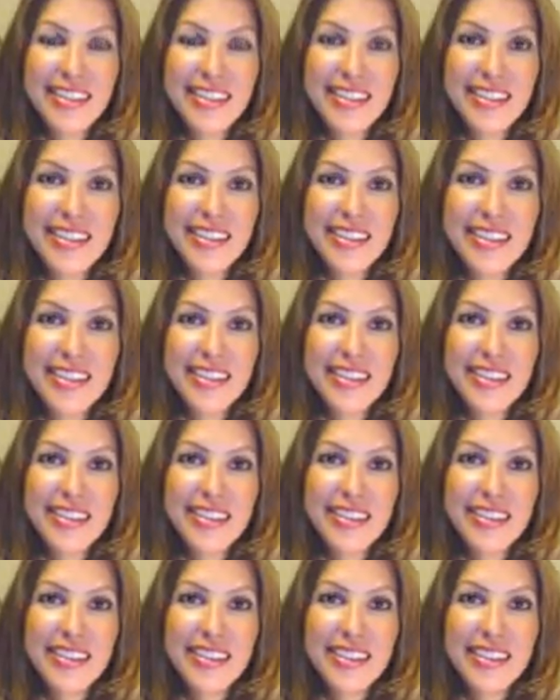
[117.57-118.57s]

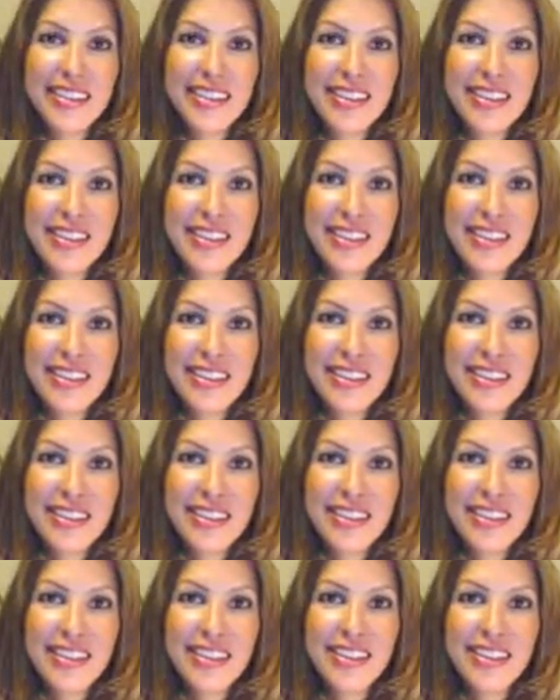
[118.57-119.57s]

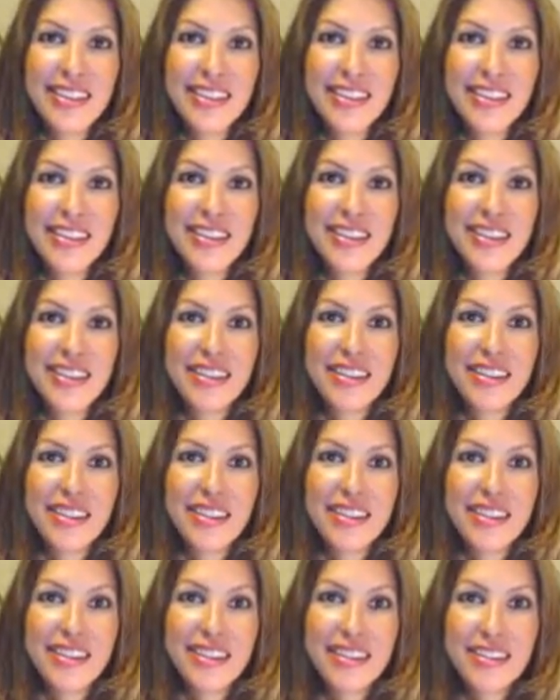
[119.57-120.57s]

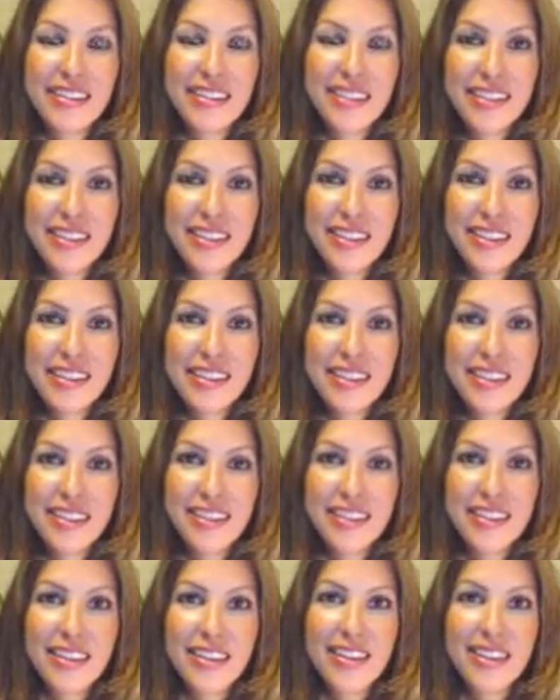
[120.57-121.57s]

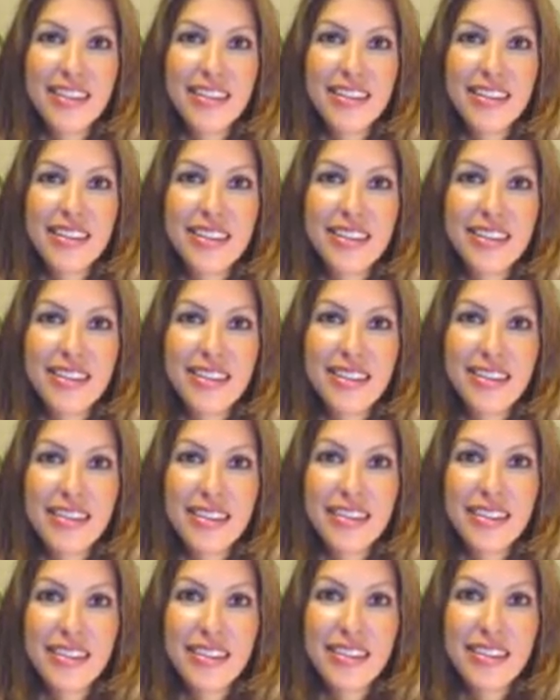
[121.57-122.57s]
(silent)